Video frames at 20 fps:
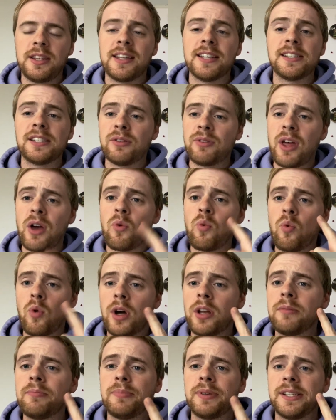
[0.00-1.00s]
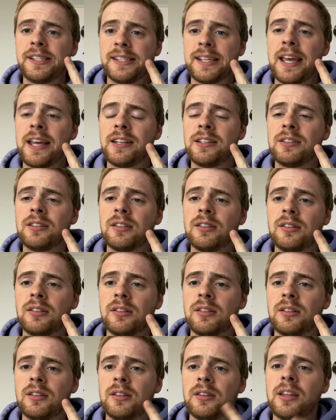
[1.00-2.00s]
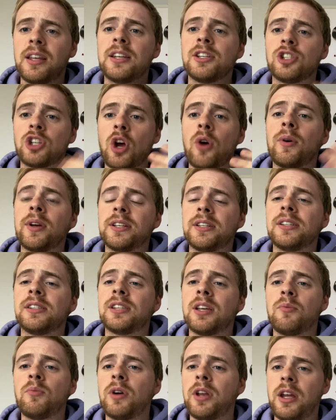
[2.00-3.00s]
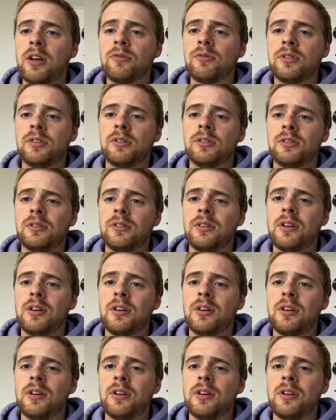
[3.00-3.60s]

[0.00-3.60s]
there's still that 1% that is going to someone else.